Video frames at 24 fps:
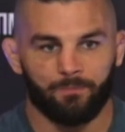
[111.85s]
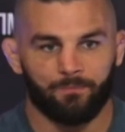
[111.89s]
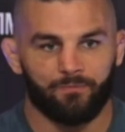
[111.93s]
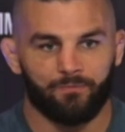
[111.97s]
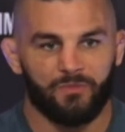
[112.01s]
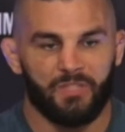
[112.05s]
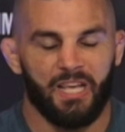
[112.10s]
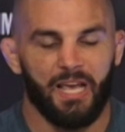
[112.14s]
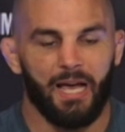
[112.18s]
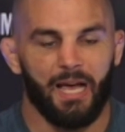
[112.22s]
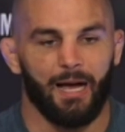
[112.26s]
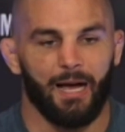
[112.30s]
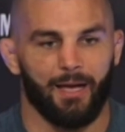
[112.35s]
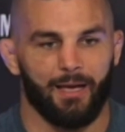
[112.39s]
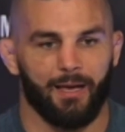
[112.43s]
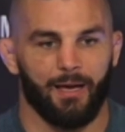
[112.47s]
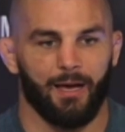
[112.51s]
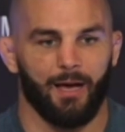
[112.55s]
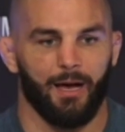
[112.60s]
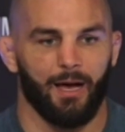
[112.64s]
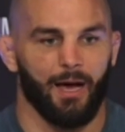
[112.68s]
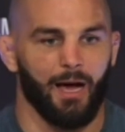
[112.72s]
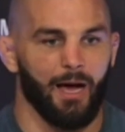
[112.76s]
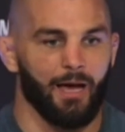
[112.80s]
Yeah,
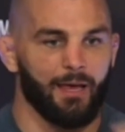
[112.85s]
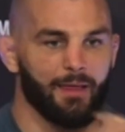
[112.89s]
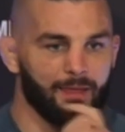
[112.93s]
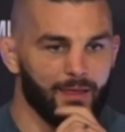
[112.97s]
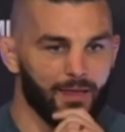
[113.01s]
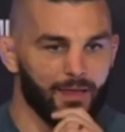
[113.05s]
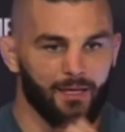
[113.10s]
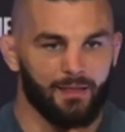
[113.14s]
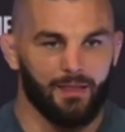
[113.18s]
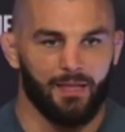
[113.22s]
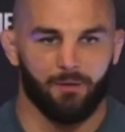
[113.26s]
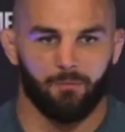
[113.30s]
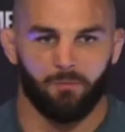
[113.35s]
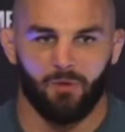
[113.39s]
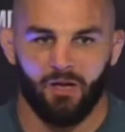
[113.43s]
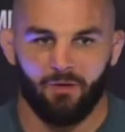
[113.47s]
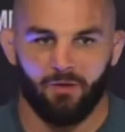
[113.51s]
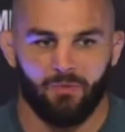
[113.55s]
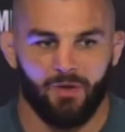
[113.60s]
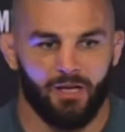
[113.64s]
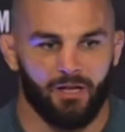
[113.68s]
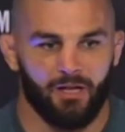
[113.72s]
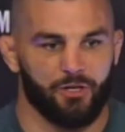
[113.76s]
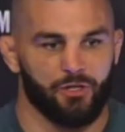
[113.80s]
I think that my
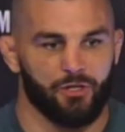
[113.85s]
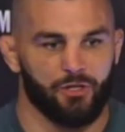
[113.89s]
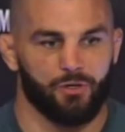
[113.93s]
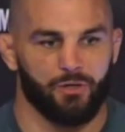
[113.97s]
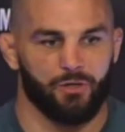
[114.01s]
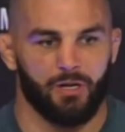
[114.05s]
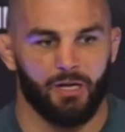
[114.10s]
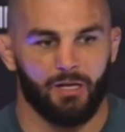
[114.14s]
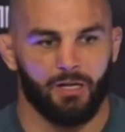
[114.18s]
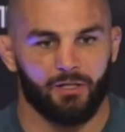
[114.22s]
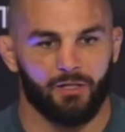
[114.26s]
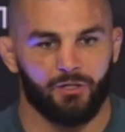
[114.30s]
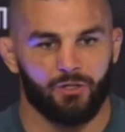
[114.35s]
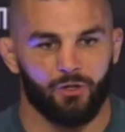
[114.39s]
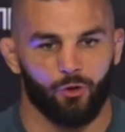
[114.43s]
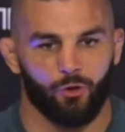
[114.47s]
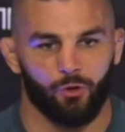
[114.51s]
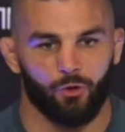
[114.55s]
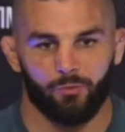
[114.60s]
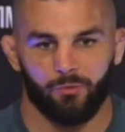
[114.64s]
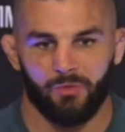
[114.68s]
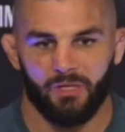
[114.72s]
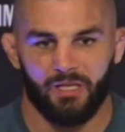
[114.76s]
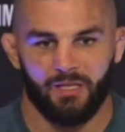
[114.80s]
manager had
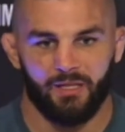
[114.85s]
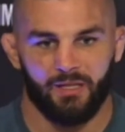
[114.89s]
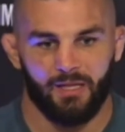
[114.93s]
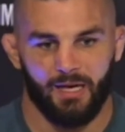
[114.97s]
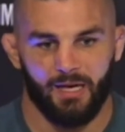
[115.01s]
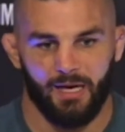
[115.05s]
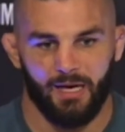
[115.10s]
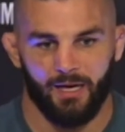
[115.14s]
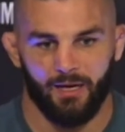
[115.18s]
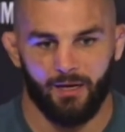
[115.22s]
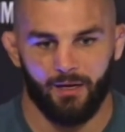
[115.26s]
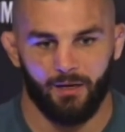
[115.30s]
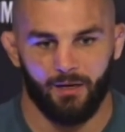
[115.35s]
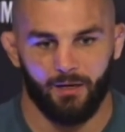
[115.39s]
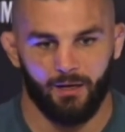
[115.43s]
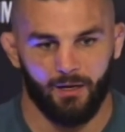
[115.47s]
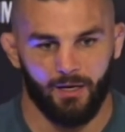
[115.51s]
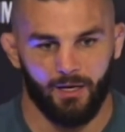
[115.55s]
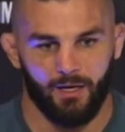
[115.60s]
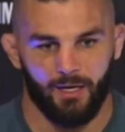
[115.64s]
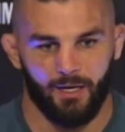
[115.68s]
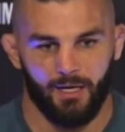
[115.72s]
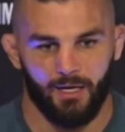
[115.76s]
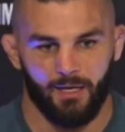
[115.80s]
told me
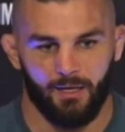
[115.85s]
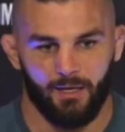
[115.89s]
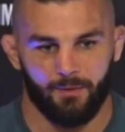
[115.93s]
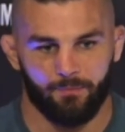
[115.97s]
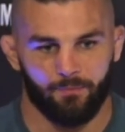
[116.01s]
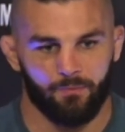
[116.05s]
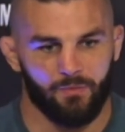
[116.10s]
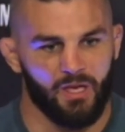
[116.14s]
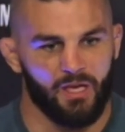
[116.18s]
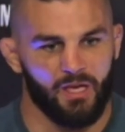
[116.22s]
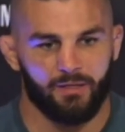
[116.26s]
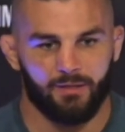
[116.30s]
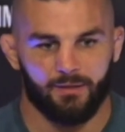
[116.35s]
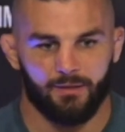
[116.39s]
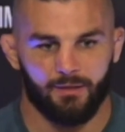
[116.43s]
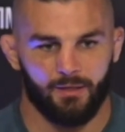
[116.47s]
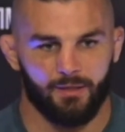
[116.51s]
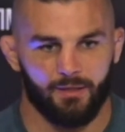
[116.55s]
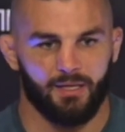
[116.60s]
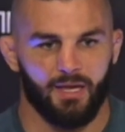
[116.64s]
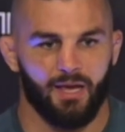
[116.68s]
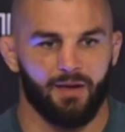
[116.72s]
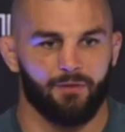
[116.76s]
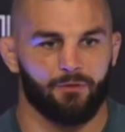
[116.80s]
that
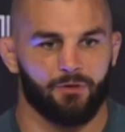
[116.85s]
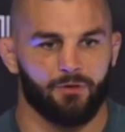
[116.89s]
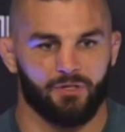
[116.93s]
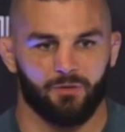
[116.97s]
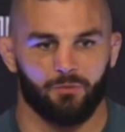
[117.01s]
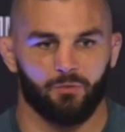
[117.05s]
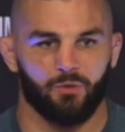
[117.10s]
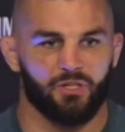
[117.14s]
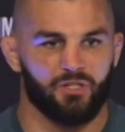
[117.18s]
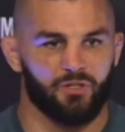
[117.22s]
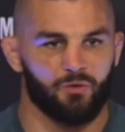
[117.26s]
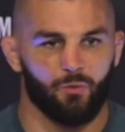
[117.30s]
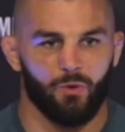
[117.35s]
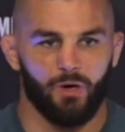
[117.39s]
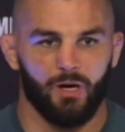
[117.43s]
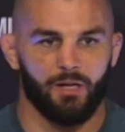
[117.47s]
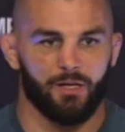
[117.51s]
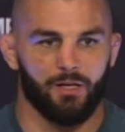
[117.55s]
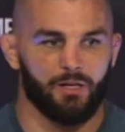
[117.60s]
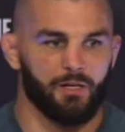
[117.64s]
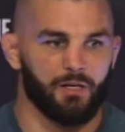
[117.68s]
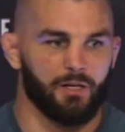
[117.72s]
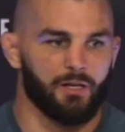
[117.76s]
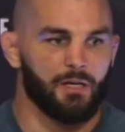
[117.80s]
his camp for some reason
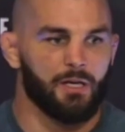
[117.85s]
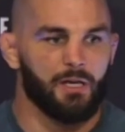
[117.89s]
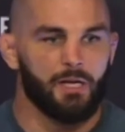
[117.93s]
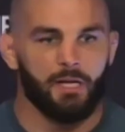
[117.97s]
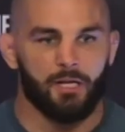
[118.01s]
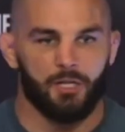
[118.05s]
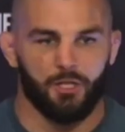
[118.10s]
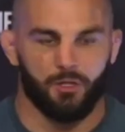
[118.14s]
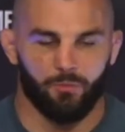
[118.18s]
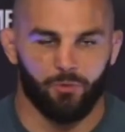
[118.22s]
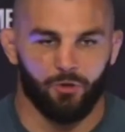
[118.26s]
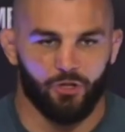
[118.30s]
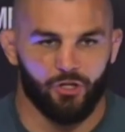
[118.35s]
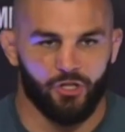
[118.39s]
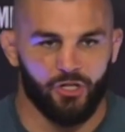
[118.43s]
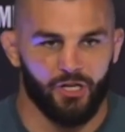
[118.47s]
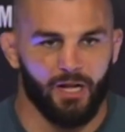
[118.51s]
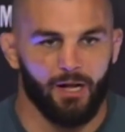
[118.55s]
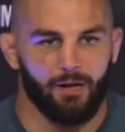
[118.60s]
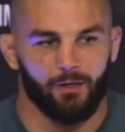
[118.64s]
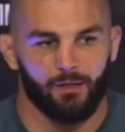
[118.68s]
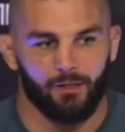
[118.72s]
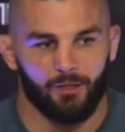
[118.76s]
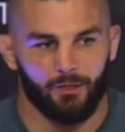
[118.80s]
wanted to push it
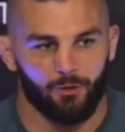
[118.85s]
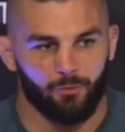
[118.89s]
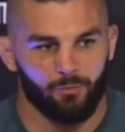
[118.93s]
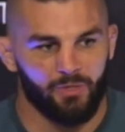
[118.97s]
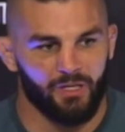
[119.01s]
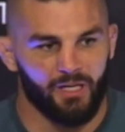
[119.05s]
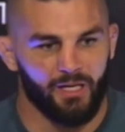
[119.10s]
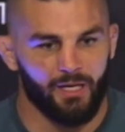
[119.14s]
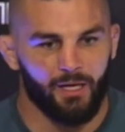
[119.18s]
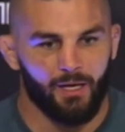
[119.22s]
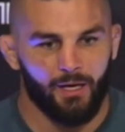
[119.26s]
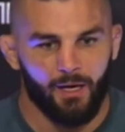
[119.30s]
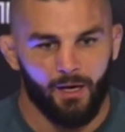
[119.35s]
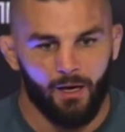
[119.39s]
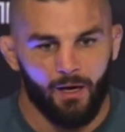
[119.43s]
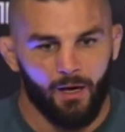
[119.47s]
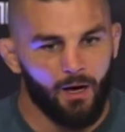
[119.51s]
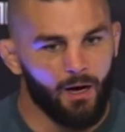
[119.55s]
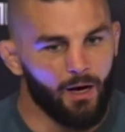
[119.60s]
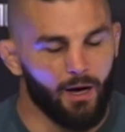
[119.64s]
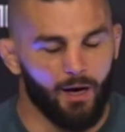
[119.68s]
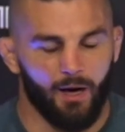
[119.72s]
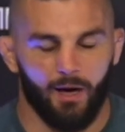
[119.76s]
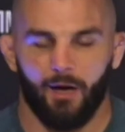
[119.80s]
out a little bit.
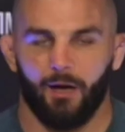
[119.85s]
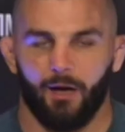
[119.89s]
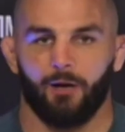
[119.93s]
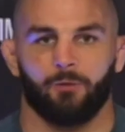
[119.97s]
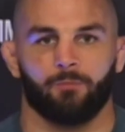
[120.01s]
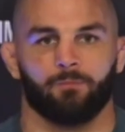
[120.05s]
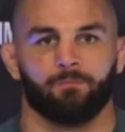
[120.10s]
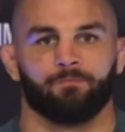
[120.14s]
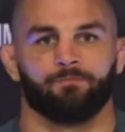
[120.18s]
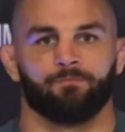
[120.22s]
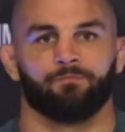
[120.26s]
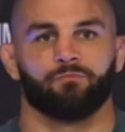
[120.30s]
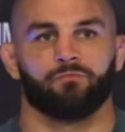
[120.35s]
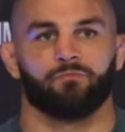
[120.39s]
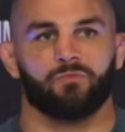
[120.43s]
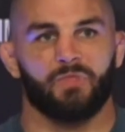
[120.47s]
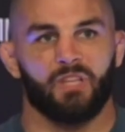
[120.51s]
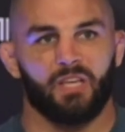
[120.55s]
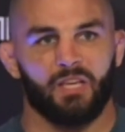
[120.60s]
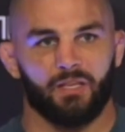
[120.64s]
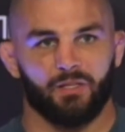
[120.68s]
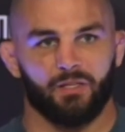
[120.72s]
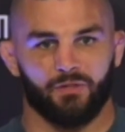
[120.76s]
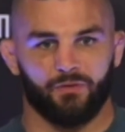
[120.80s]

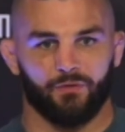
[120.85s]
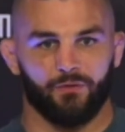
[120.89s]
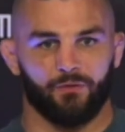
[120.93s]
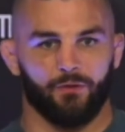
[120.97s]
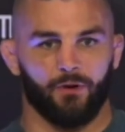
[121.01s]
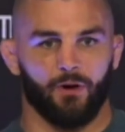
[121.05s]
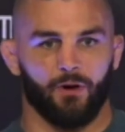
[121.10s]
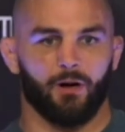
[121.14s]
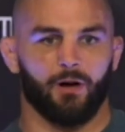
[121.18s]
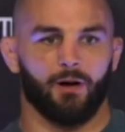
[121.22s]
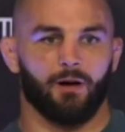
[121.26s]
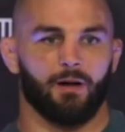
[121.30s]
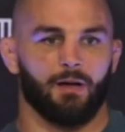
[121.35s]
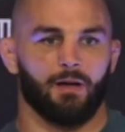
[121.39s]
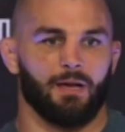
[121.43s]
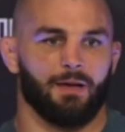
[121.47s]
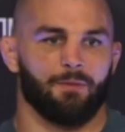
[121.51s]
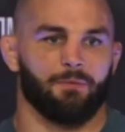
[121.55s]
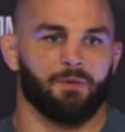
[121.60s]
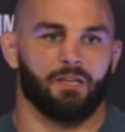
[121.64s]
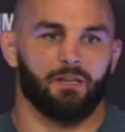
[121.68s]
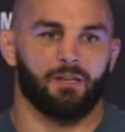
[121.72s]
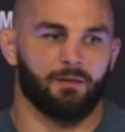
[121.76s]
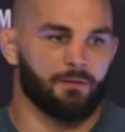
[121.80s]
As far, I
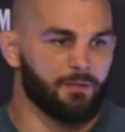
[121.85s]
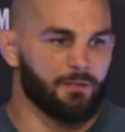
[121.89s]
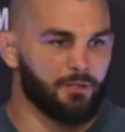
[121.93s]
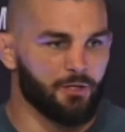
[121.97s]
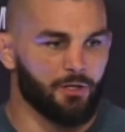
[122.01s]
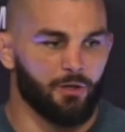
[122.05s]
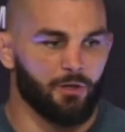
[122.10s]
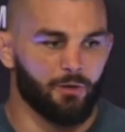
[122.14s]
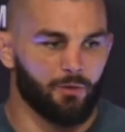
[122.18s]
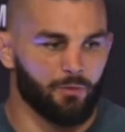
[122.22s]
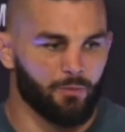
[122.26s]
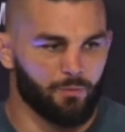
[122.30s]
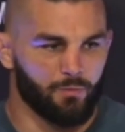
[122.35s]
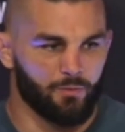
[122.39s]
mean, you know,